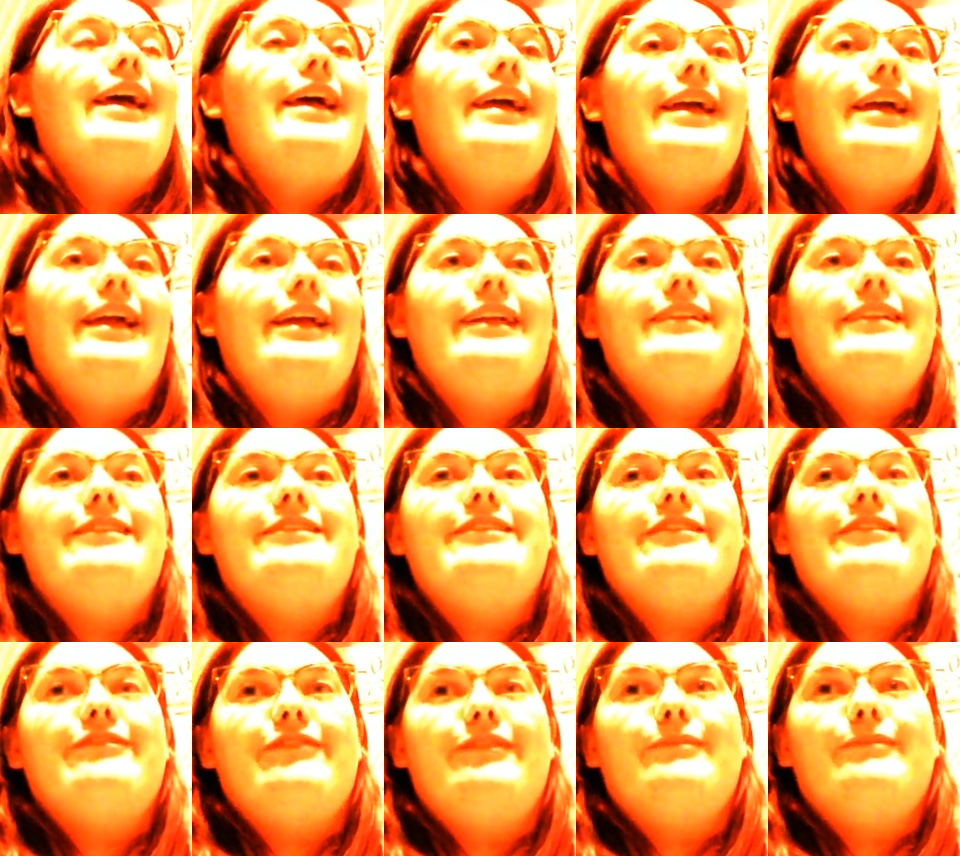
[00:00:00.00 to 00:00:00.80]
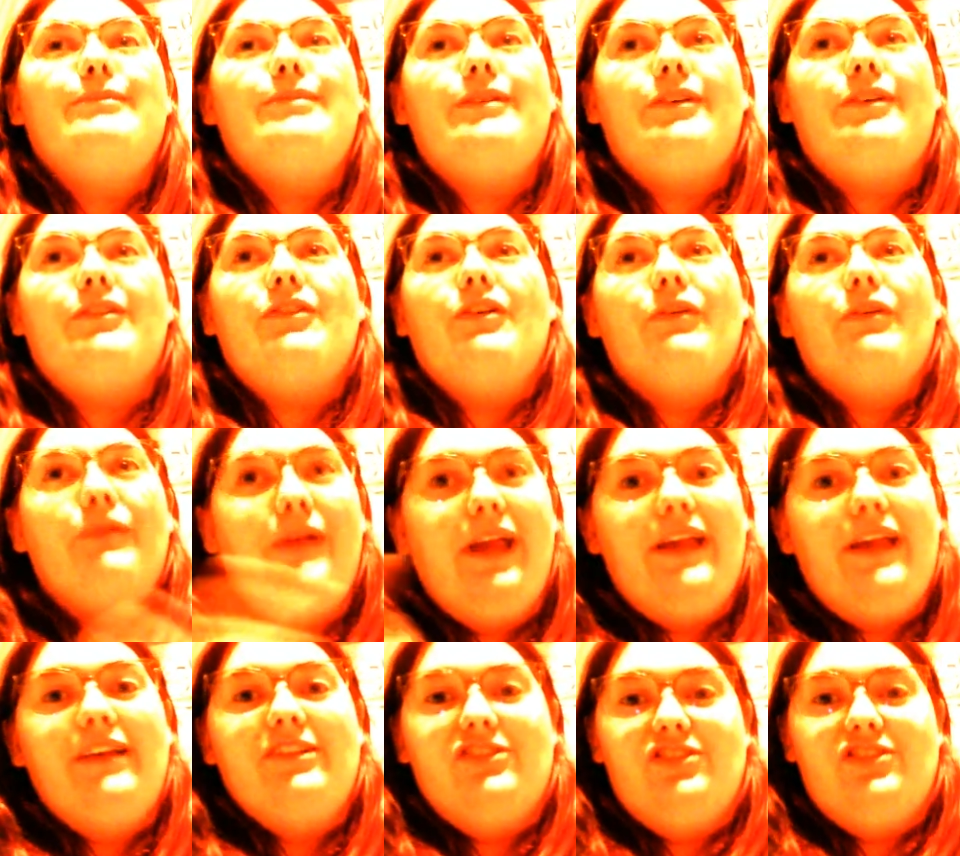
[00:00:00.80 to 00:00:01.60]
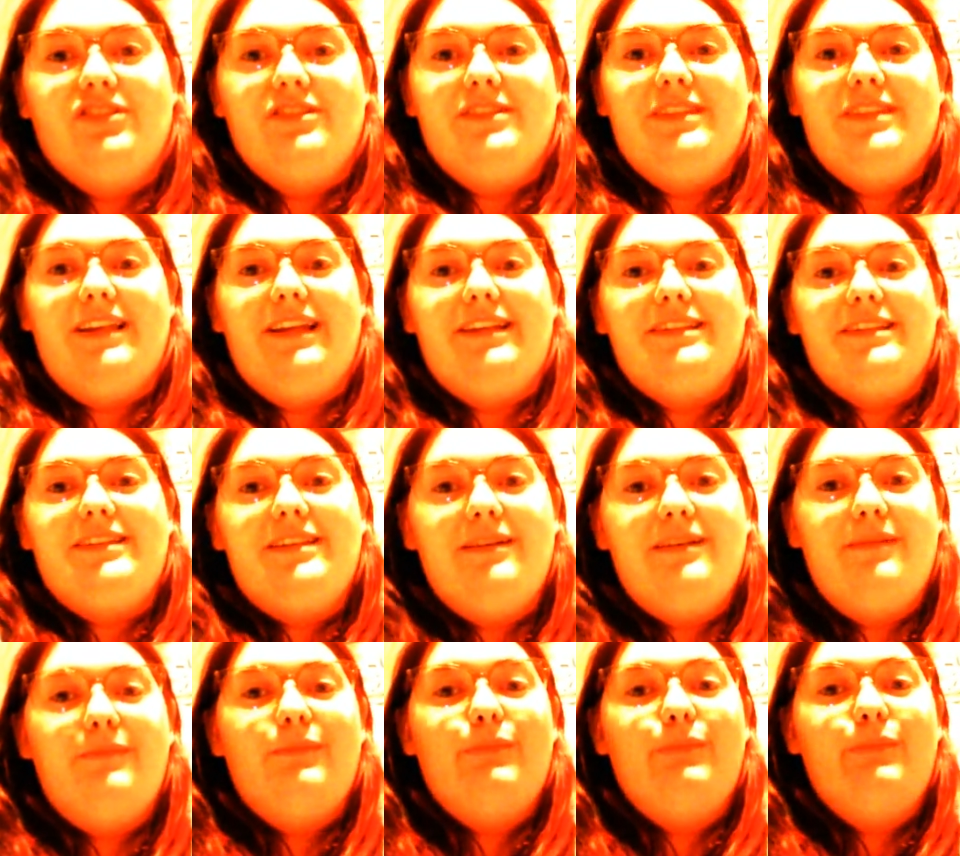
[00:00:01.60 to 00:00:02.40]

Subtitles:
In different book locations, like some